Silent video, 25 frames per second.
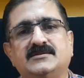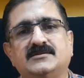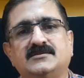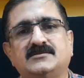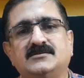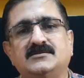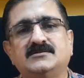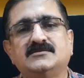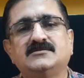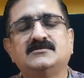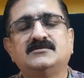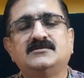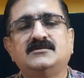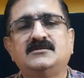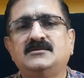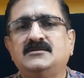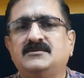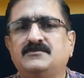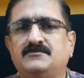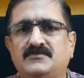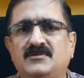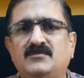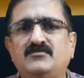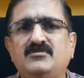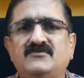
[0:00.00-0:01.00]
attack,
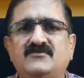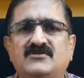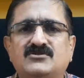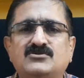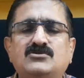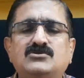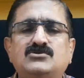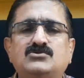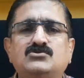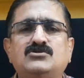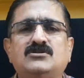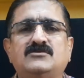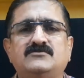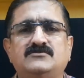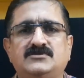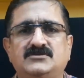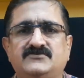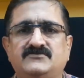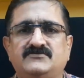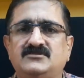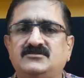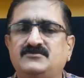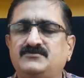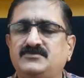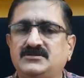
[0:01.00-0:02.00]
maybe 1 or 2 hours
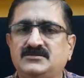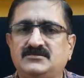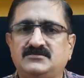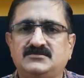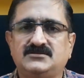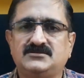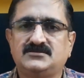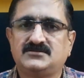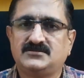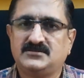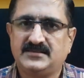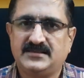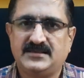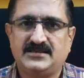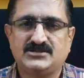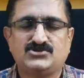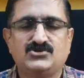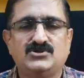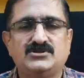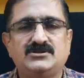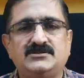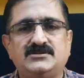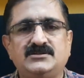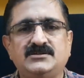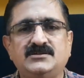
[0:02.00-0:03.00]
we will be in the
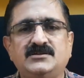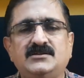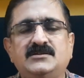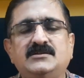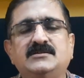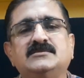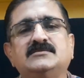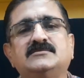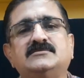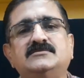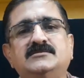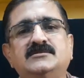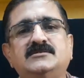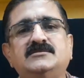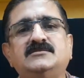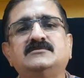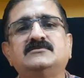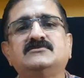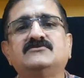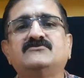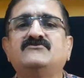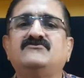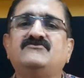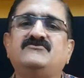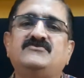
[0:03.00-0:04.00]
casualty,
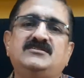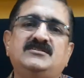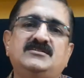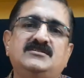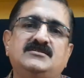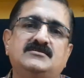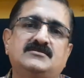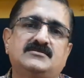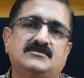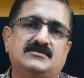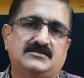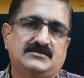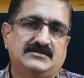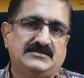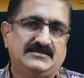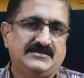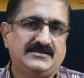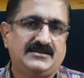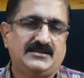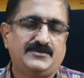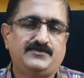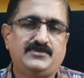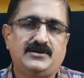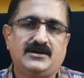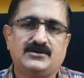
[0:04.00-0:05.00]
then we
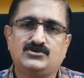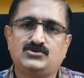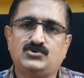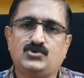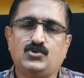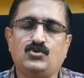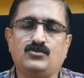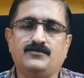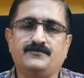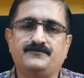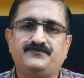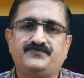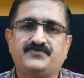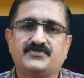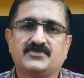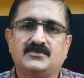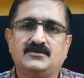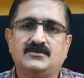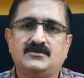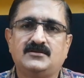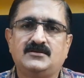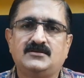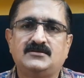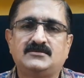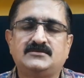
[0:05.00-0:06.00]
get back to home.
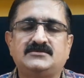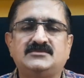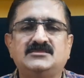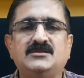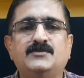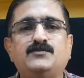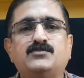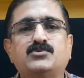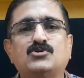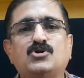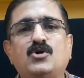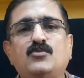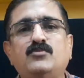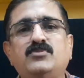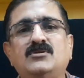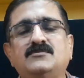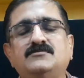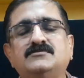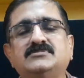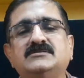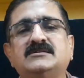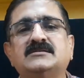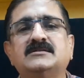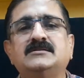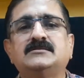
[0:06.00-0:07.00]
The
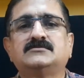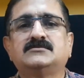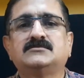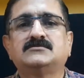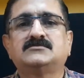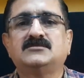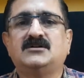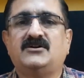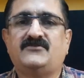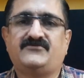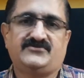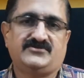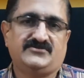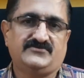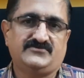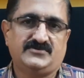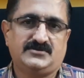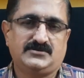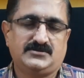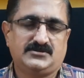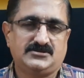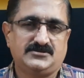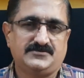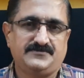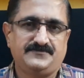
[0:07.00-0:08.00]
problems arises
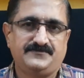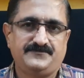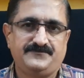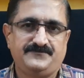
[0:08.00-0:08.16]
afterwards.